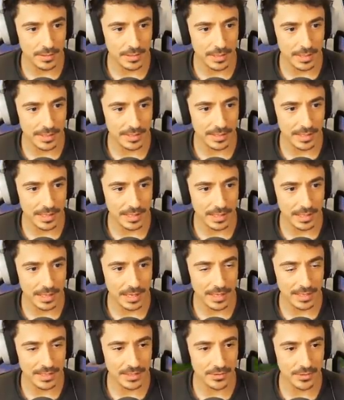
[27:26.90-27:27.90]
Let's like
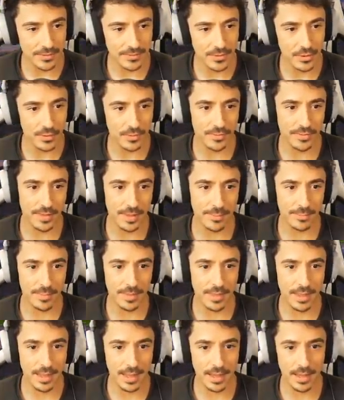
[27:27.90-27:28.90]
cluster a few of
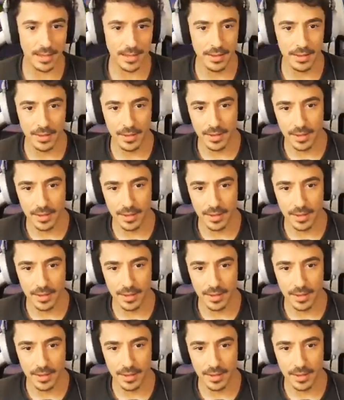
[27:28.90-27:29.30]
them there